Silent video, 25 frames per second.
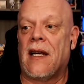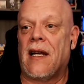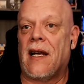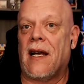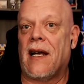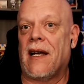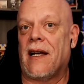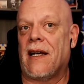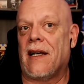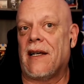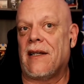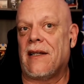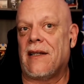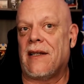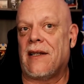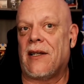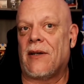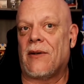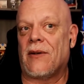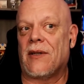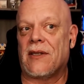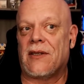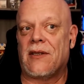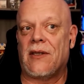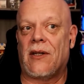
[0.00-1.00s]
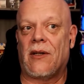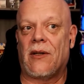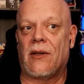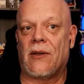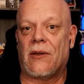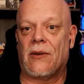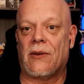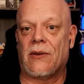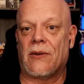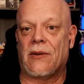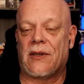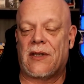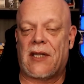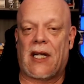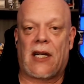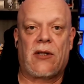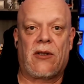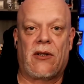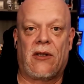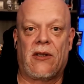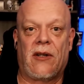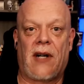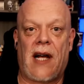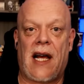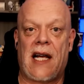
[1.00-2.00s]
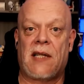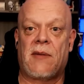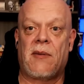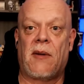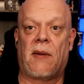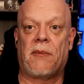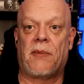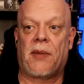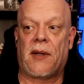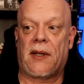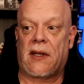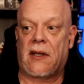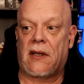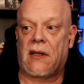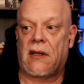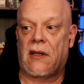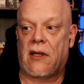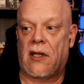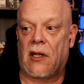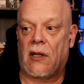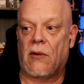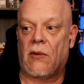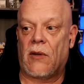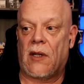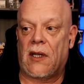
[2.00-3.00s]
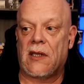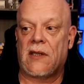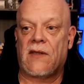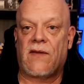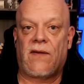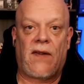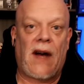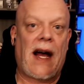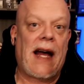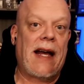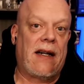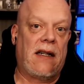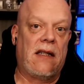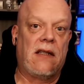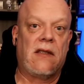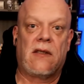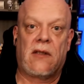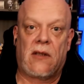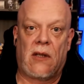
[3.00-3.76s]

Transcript: there was no sexual harassment, but there was violence.